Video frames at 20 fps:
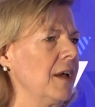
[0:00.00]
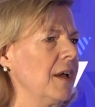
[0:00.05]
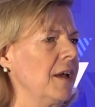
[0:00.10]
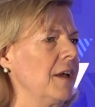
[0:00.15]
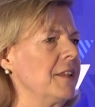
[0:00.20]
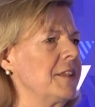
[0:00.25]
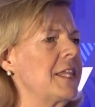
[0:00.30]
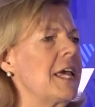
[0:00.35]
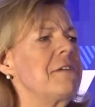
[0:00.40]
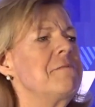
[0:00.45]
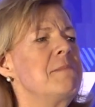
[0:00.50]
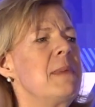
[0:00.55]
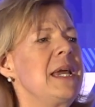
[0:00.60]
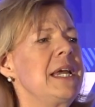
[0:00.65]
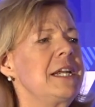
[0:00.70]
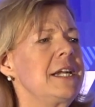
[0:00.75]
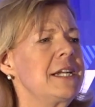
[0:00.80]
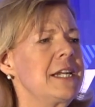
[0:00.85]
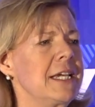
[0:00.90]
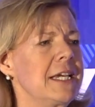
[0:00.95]
They've
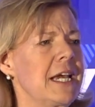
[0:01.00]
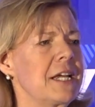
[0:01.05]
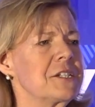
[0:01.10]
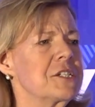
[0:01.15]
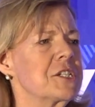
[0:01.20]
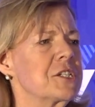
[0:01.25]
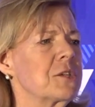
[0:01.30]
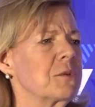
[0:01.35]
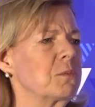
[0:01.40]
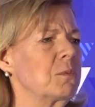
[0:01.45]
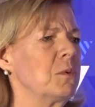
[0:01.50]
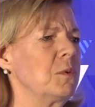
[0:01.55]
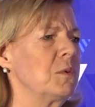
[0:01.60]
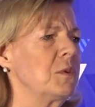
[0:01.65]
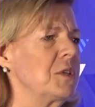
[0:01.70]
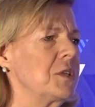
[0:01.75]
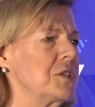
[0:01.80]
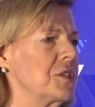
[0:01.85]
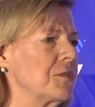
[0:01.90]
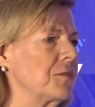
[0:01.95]
made it against the
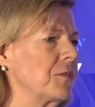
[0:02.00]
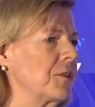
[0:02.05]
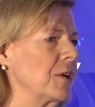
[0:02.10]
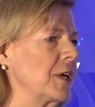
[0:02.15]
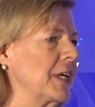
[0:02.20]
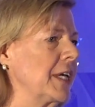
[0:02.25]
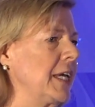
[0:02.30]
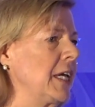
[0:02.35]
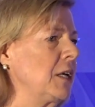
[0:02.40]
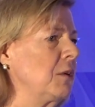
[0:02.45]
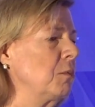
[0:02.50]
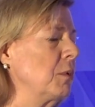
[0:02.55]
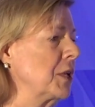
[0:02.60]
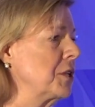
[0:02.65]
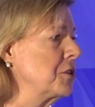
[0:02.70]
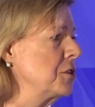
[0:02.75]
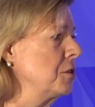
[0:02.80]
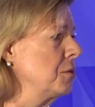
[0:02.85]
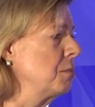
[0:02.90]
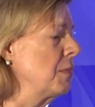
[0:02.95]
rules for a kid
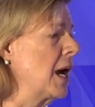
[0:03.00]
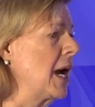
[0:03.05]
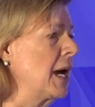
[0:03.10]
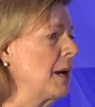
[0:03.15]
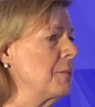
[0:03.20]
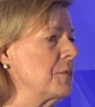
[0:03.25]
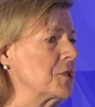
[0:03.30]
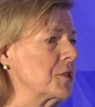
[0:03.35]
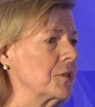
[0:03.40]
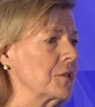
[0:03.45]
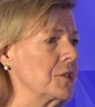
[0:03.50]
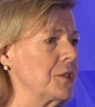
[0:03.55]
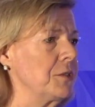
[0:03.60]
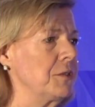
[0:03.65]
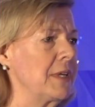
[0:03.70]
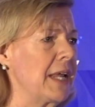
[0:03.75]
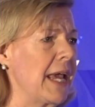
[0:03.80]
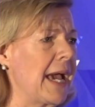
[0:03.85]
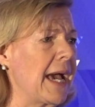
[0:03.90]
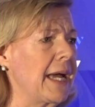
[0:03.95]
with two moms or
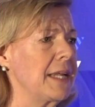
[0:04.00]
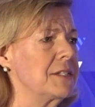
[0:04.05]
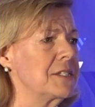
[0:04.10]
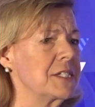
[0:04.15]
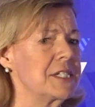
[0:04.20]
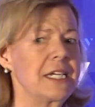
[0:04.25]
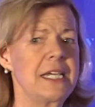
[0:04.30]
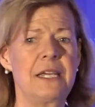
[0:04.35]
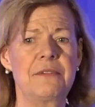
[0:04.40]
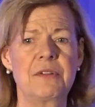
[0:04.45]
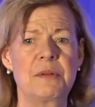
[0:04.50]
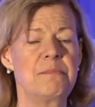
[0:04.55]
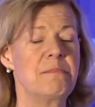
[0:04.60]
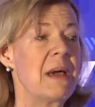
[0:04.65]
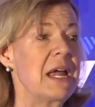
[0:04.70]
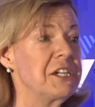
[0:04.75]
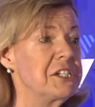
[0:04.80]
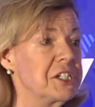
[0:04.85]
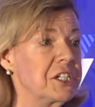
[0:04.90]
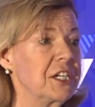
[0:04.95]
two dads to even
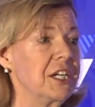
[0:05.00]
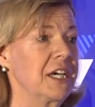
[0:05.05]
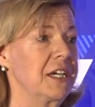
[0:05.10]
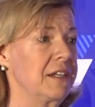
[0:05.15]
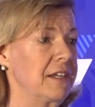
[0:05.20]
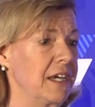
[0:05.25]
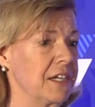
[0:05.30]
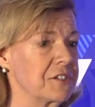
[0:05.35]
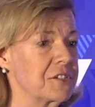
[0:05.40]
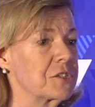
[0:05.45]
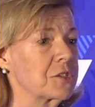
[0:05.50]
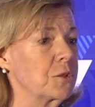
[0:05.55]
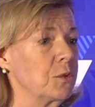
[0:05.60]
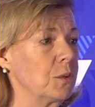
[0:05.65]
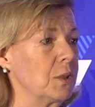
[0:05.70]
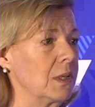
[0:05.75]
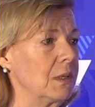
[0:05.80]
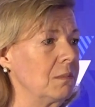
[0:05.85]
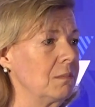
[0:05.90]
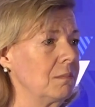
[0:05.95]
mention it at
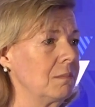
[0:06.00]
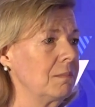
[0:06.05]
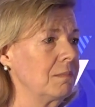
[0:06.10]
school.